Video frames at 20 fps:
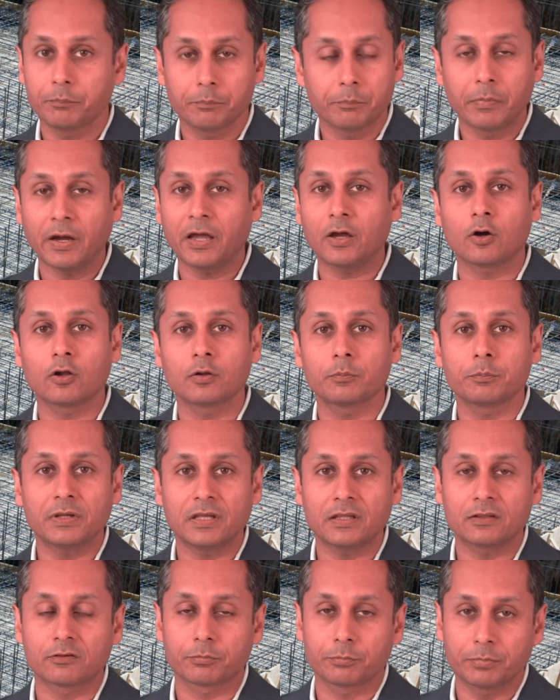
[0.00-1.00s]
by all
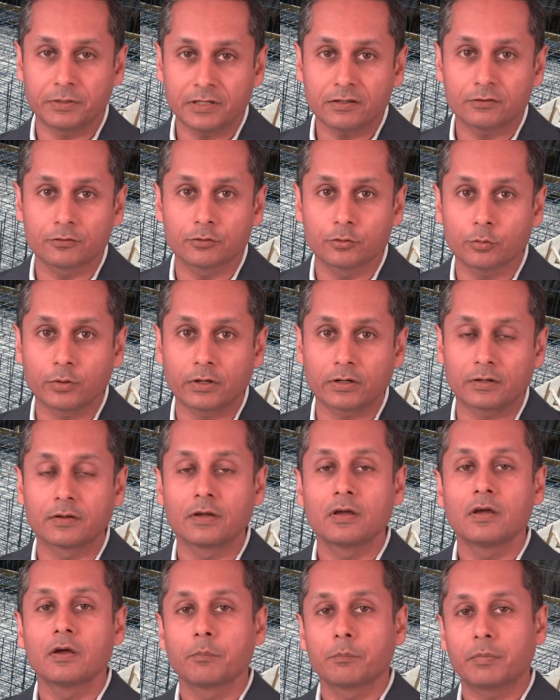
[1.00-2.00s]
means please do it
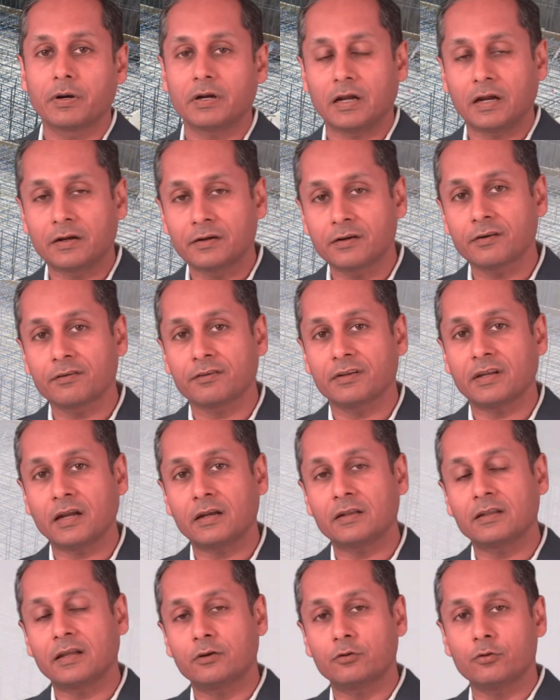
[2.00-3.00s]
but
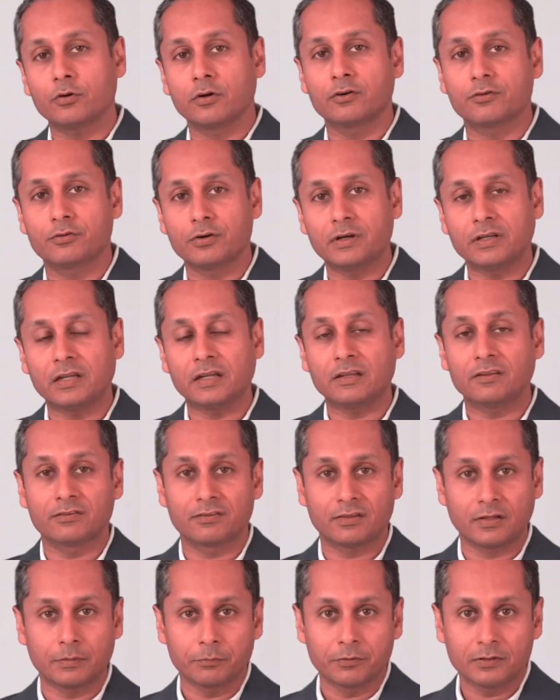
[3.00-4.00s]
understand that you are treating
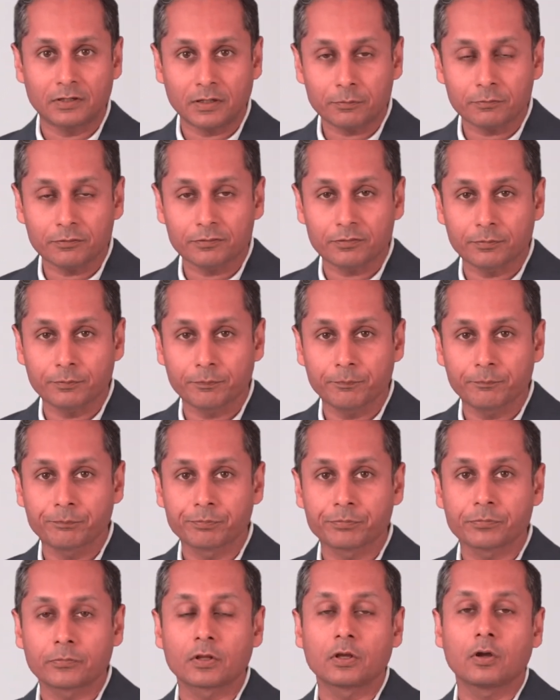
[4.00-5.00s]
symptoms
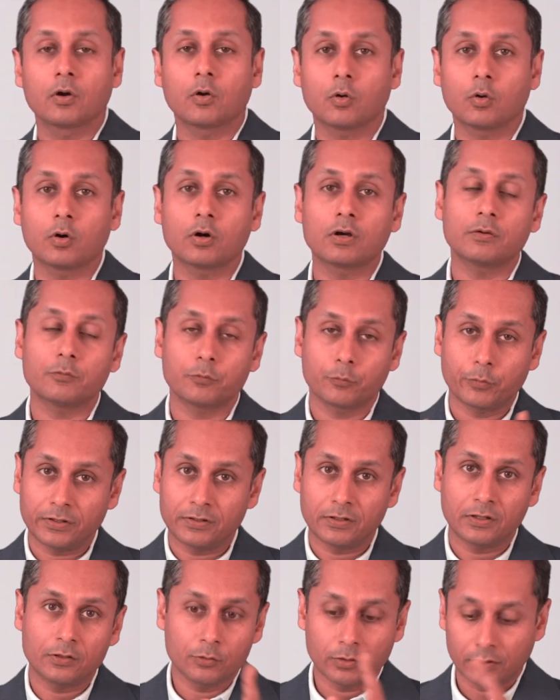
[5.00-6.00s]
or
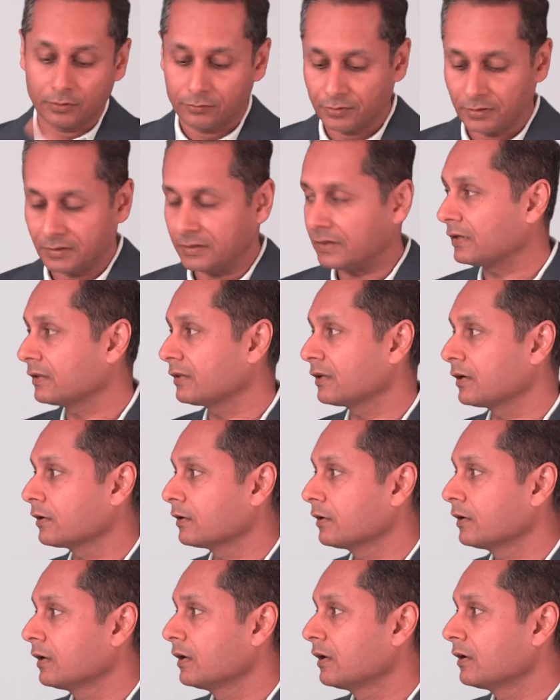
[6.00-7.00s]
whether you are treating
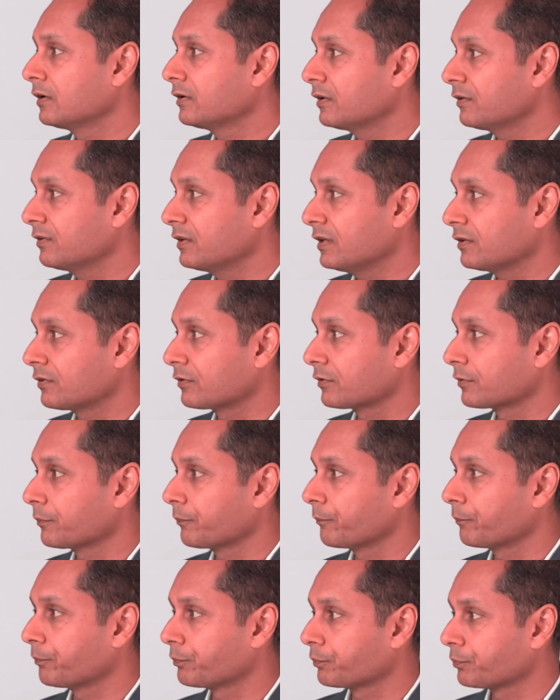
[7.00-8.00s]
the disease.
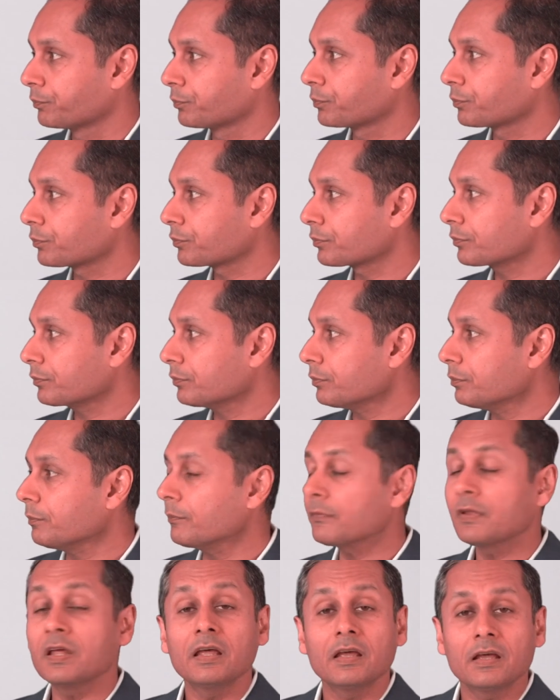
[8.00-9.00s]

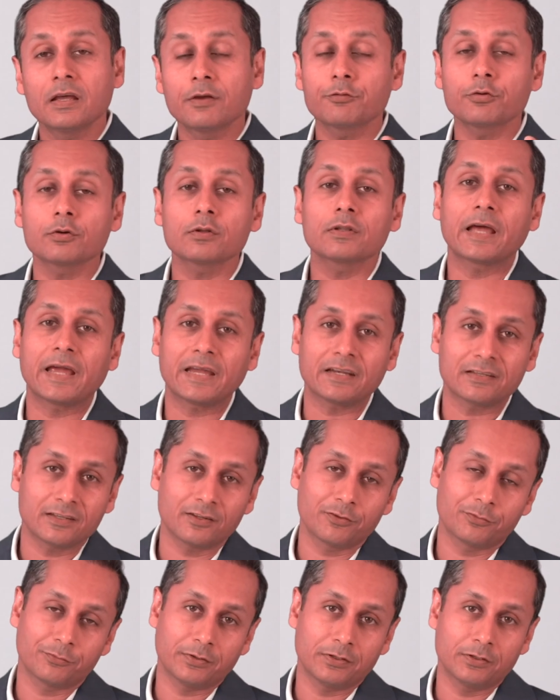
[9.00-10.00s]
If you like
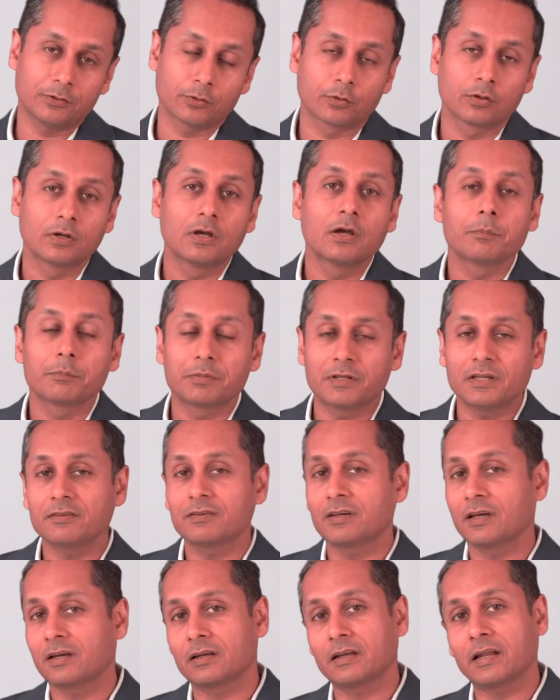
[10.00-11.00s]
this video
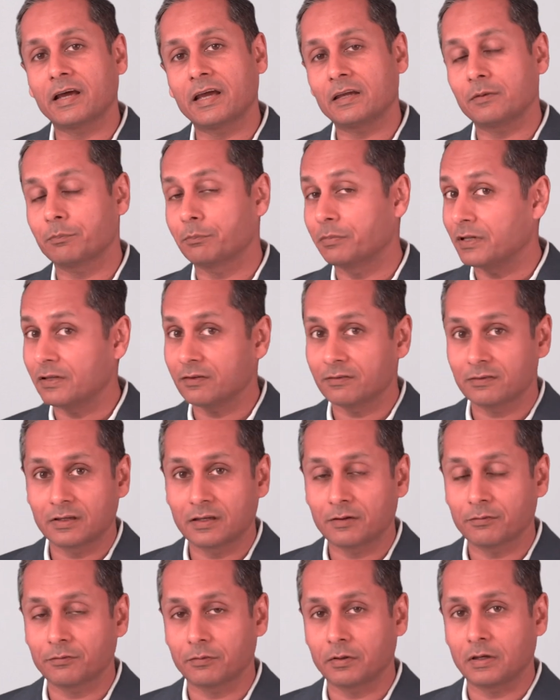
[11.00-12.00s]
Please hit like, please
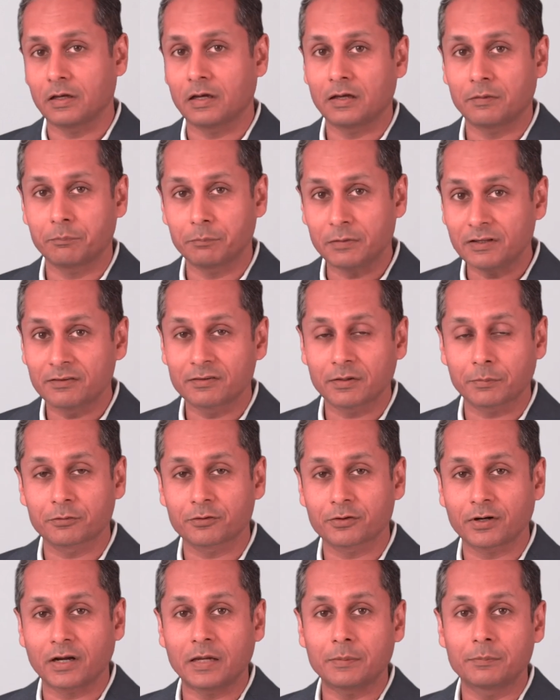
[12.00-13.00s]
give, uh, please
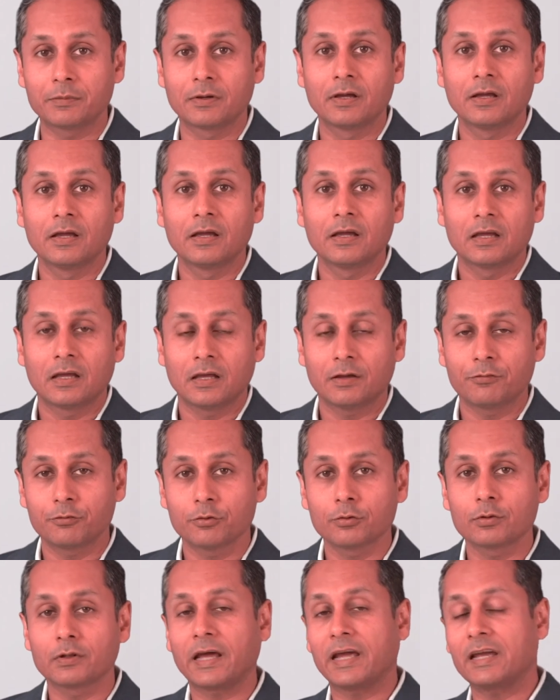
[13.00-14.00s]
subscribe. If
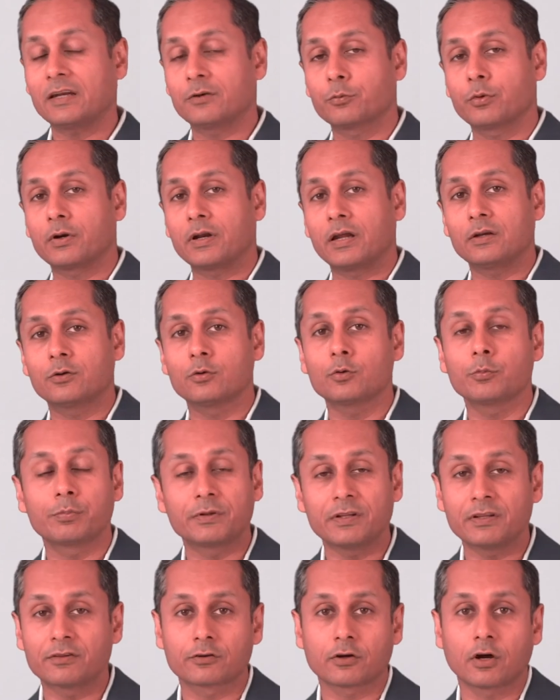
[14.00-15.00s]
you liked what I do,
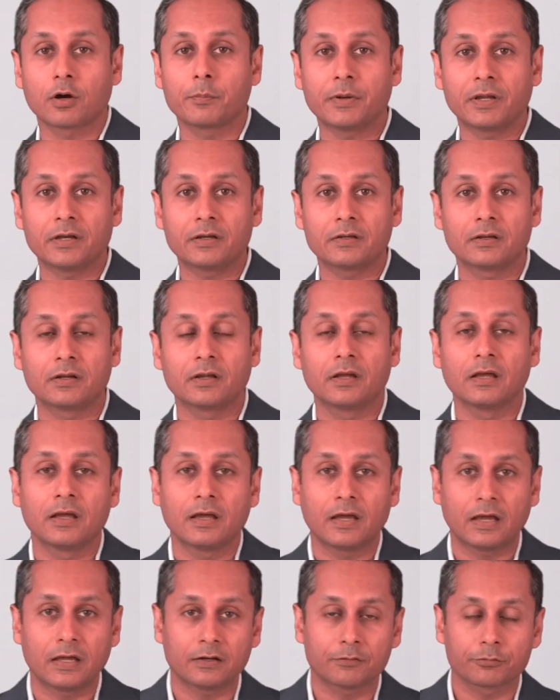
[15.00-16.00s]
please comment.
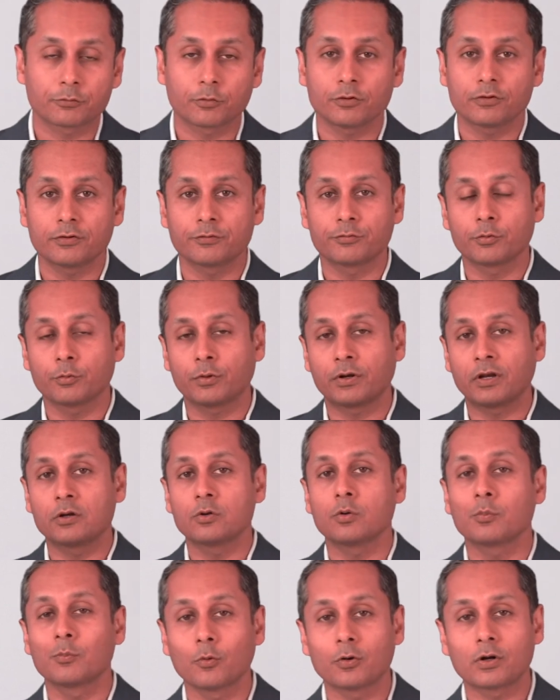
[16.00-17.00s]
And of course, if you want to
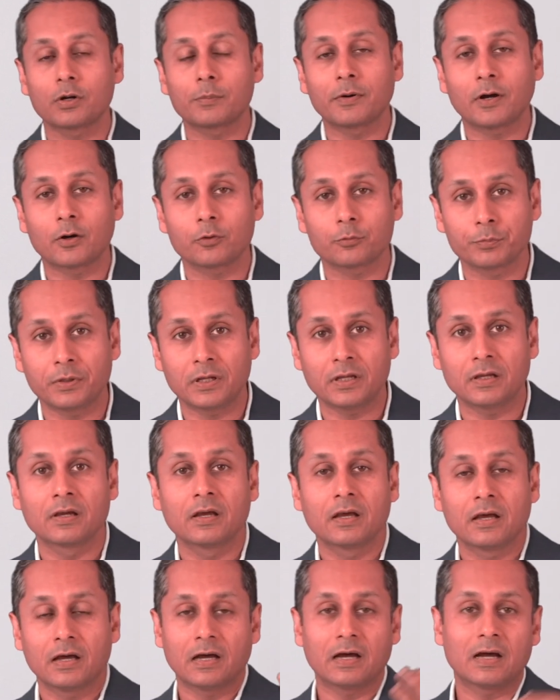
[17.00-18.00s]
know more about me,
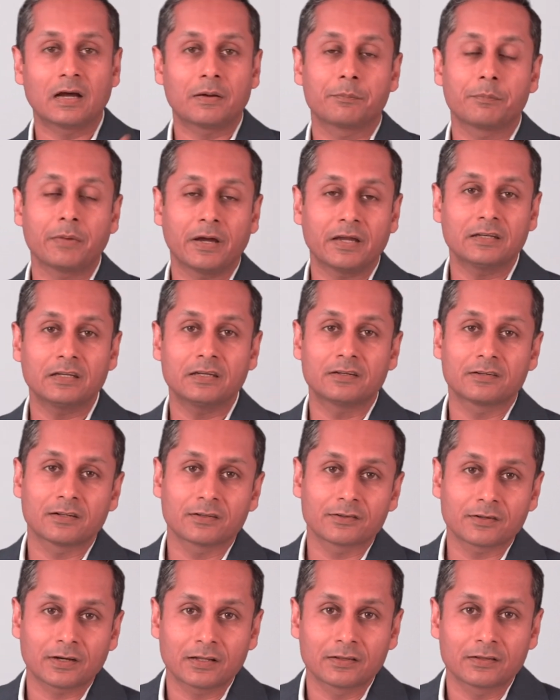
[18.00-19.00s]
uh, my
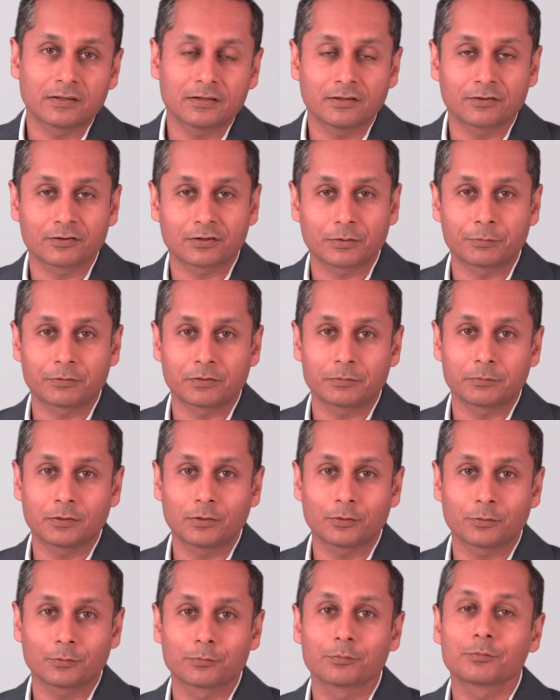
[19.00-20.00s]
details are in the description below.